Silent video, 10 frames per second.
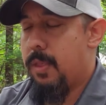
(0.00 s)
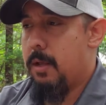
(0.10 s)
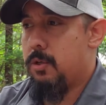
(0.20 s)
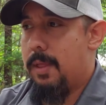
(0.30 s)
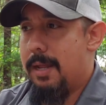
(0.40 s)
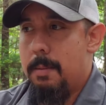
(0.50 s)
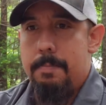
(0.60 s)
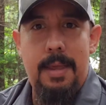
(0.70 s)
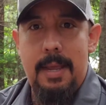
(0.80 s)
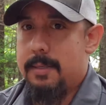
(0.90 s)
So that's
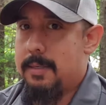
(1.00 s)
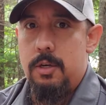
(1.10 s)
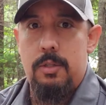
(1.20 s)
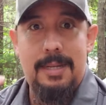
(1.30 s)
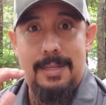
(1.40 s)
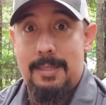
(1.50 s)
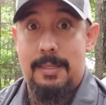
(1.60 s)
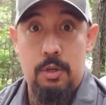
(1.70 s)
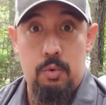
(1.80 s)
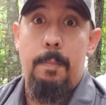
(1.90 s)
that's the
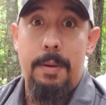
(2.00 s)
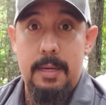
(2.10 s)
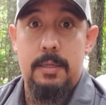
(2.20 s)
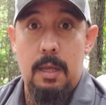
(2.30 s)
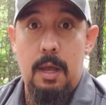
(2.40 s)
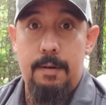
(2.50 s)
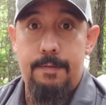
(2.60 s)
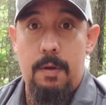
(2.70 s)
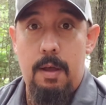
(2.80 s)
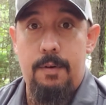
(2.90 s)
central piece
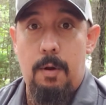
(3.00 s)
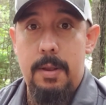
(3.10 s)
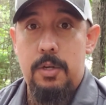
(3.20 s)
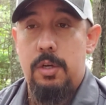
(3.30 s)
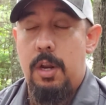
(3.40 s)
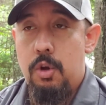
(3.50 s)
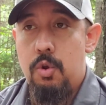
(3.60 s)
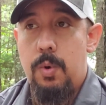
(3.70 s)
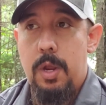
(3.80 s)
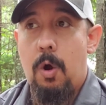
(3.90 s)
of our mission and
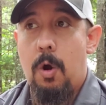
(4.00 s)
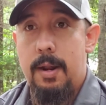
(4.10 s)
who we are,